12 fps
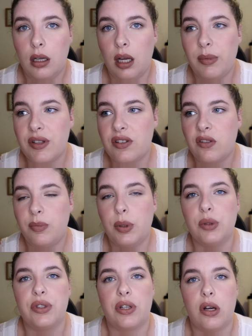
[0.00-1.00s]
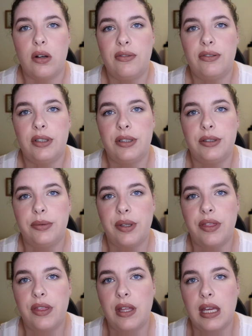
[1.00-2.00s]
I must have pulled it off
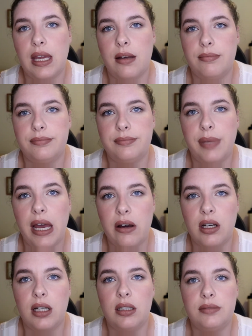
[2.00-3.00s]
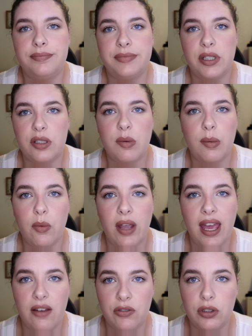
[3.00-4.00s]
with the powder. I should be more
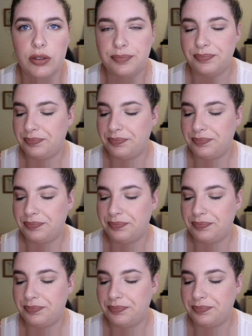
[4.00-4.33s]
careful.